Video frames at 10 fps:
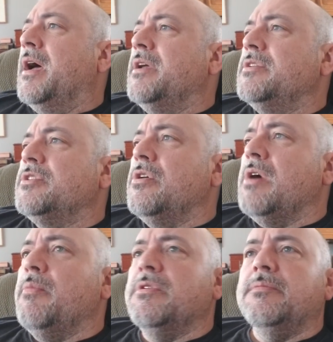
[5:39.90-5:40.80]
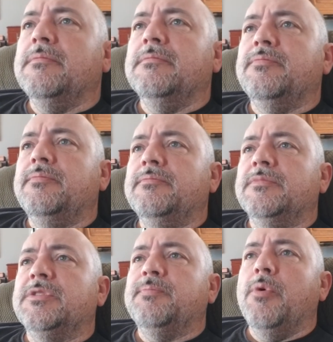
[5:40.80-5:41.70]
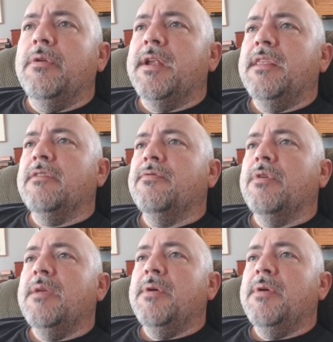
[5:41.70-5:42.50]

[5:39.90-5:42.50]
So I won't spoil anything for you,